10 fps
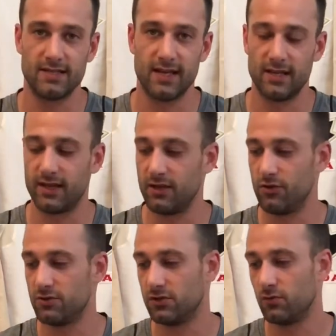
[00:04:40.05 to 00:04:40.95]
they
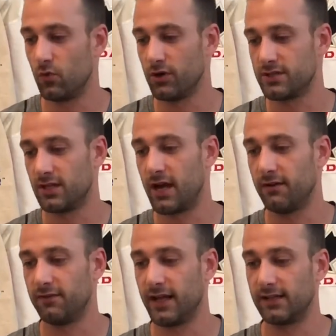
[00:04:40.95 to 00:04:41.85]
use words a lot
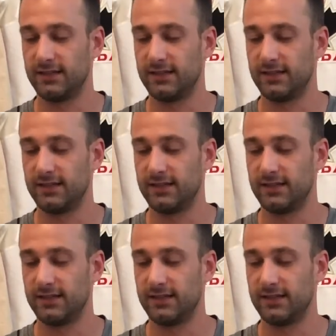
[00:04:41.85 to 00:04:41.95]
of like